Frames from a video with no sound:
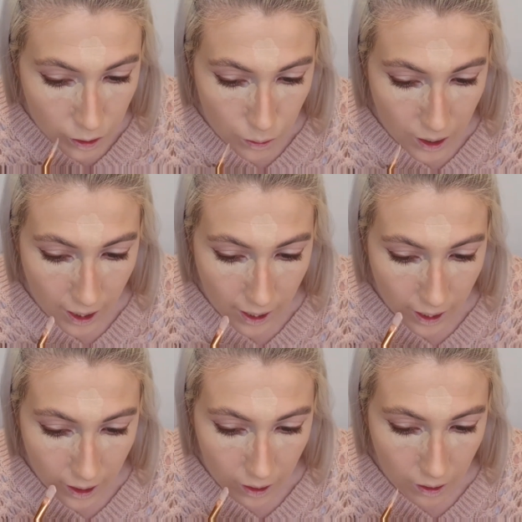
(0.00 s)
you
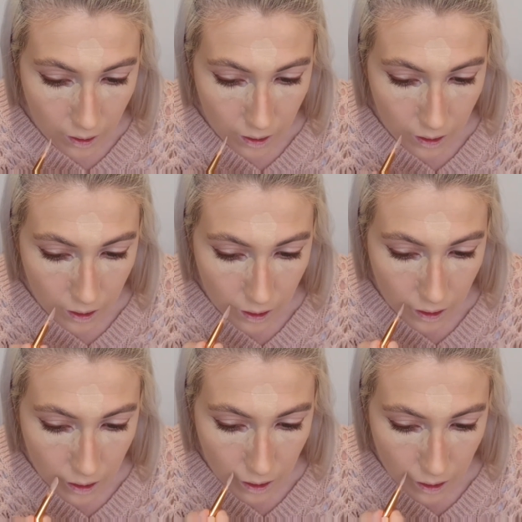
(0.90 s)
can,
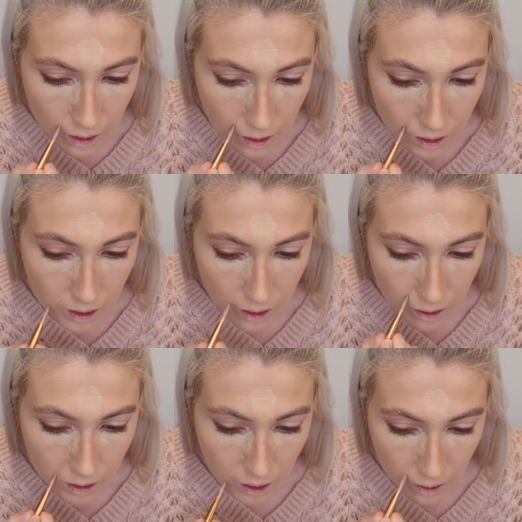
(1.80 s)

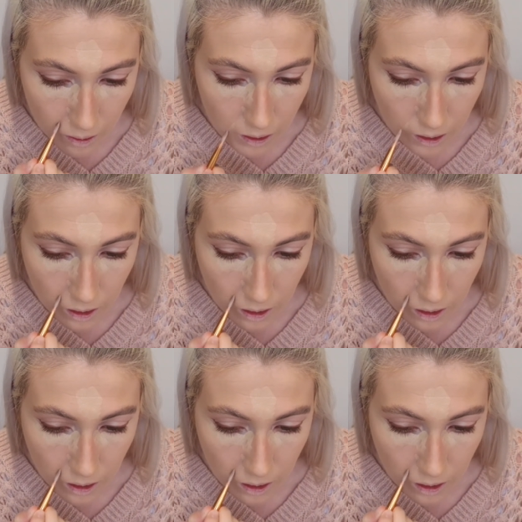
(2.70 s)
you know,